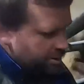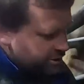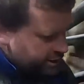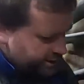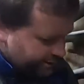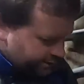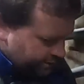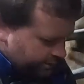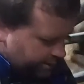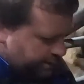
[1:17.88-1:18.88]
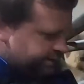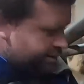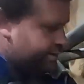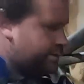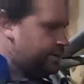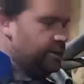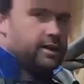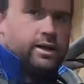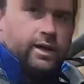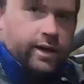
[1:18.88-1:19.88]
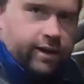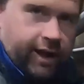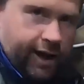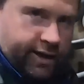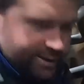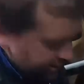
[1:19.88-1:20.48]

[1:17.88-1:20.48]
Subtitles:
much easier doing these cows